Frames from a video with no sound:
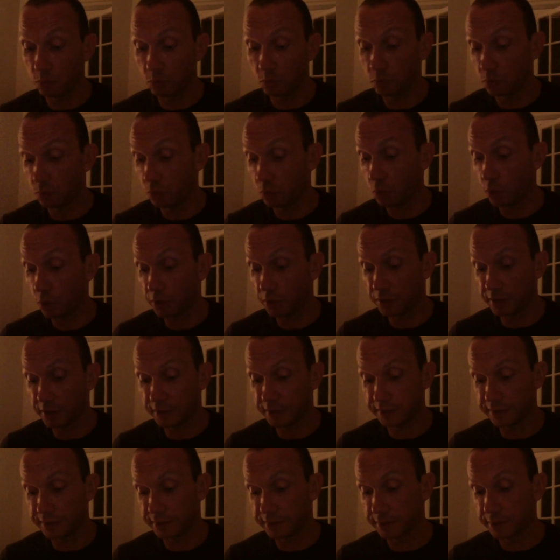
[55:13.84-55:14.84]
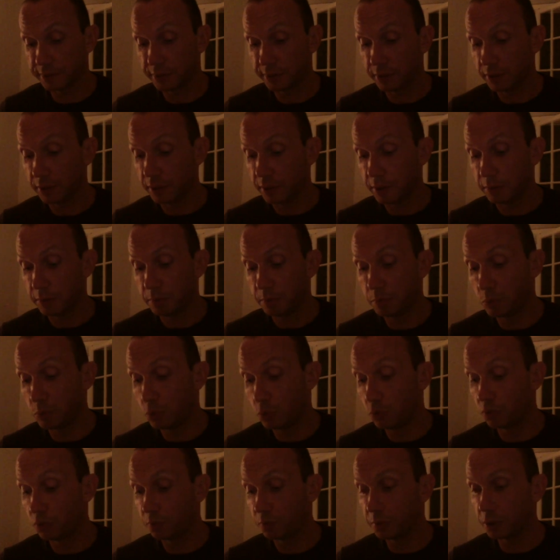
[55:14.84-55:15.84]
what this
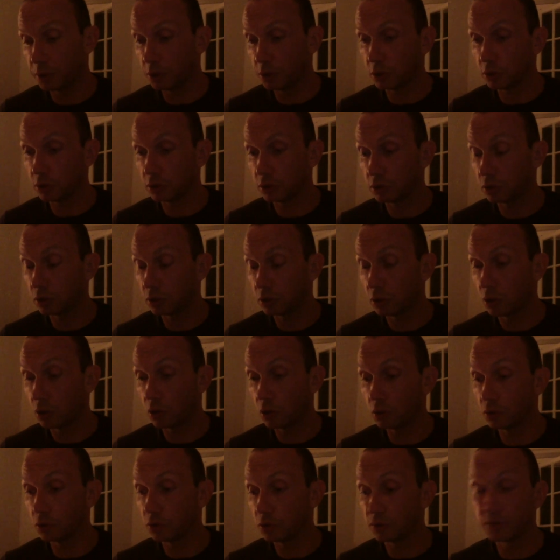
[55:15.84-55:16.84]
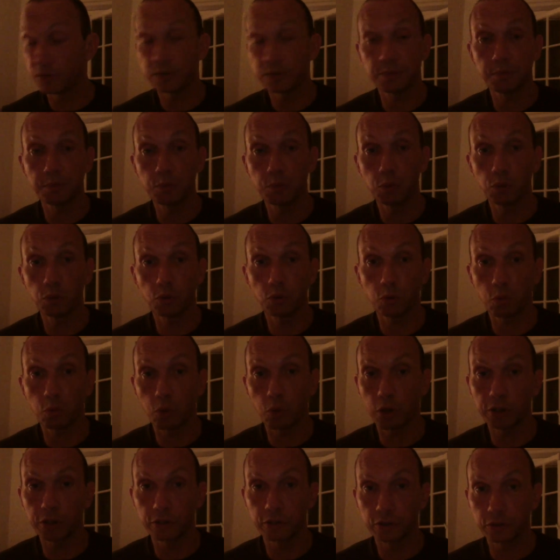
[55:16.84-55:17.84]
movement onto smoother
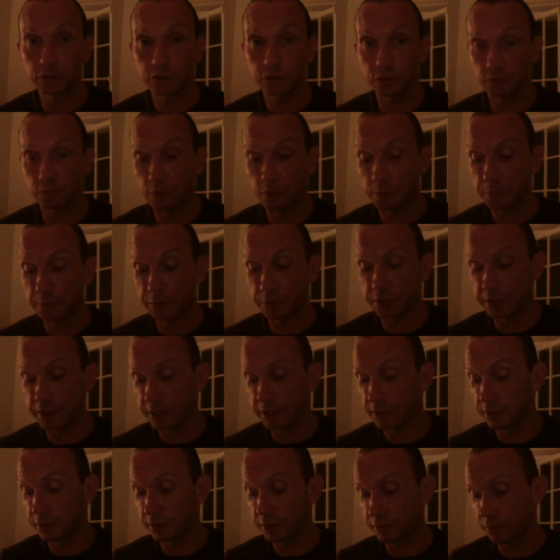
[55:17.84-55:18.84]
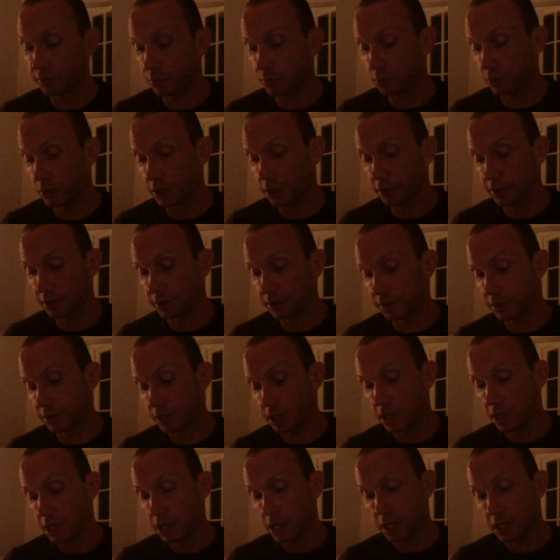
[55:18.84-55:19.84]
waters represents for us.
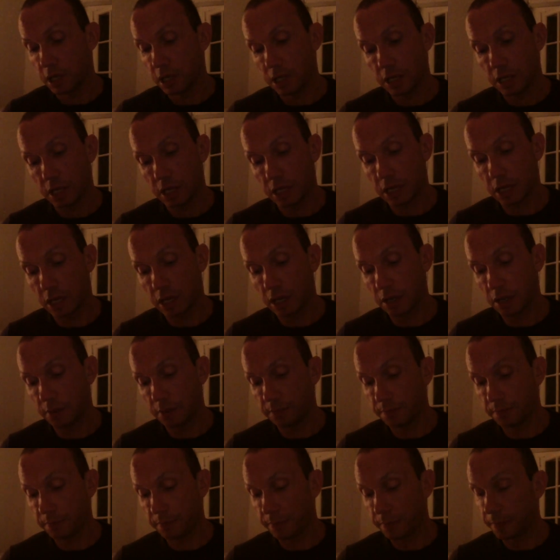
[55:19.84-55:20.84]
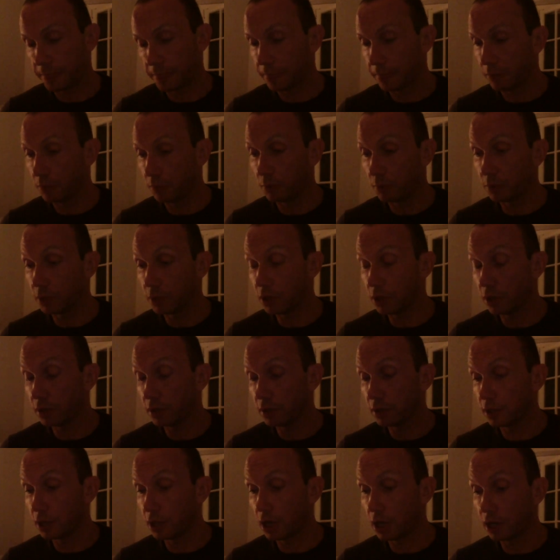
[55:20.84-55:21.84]
Well, we got
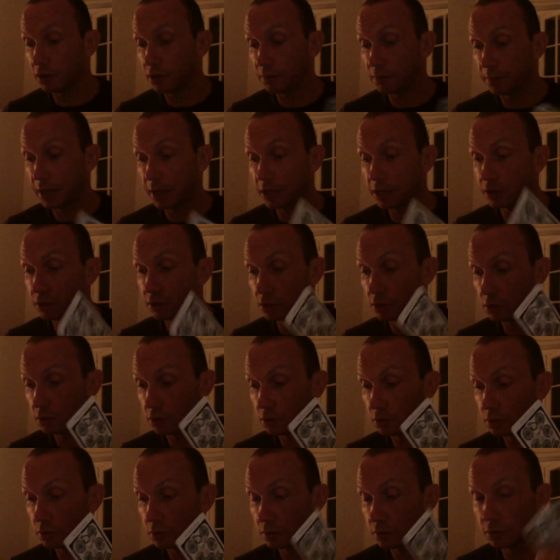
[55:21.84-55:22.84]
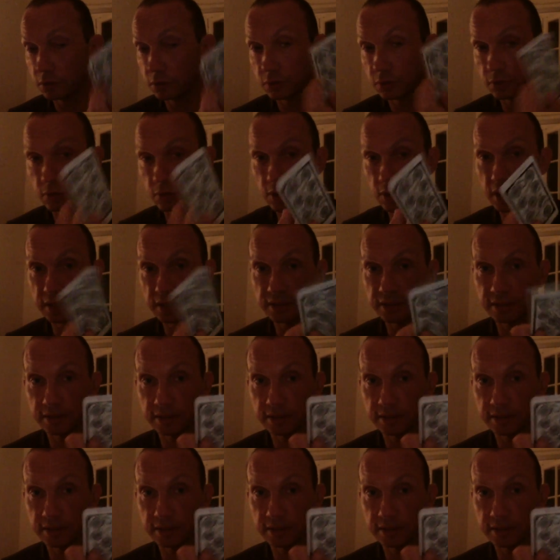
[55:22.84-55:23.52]
the Nine of Pentacles, so that's